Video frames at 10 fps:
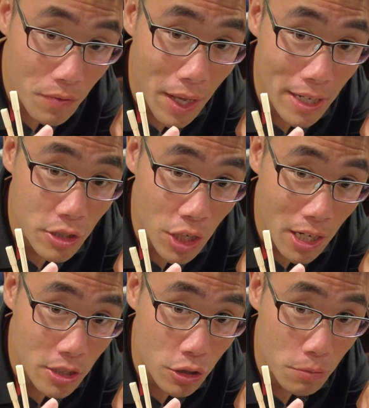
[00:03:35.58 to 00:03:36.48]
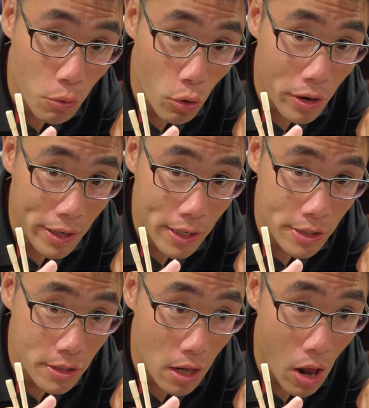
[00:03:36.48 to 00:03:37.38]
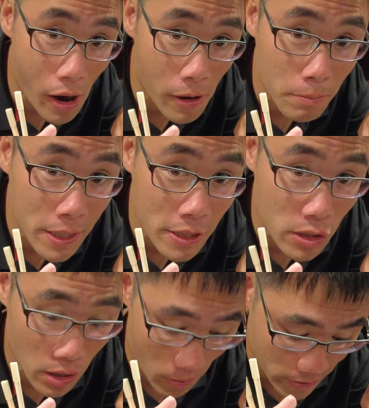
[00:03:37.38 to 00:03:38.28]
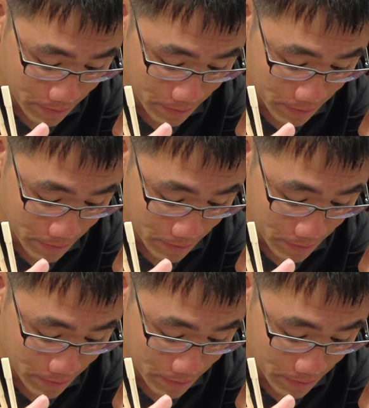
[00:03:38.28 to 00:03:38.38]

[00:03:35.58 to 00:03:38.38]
That chashu pork is amazing.